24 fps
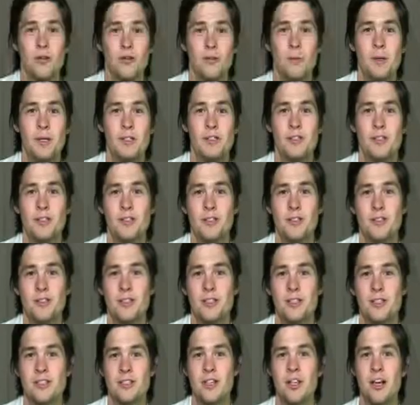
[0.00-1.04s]
of business
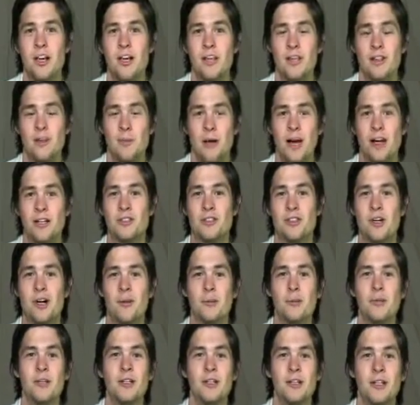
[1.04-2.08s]
is lighting the
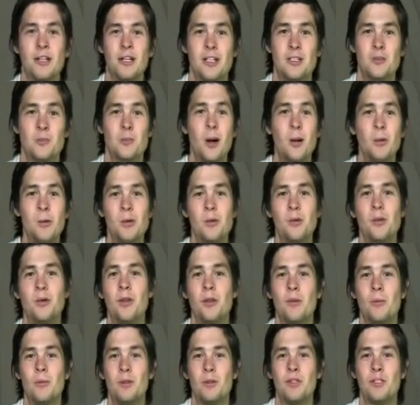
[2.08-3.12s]
backdrop. It's probably one
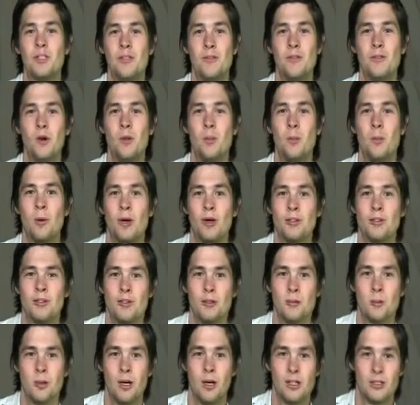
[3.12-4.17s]
of the most difficult parts of
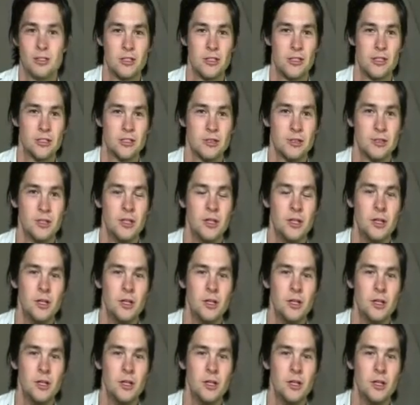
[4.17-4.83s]
the process.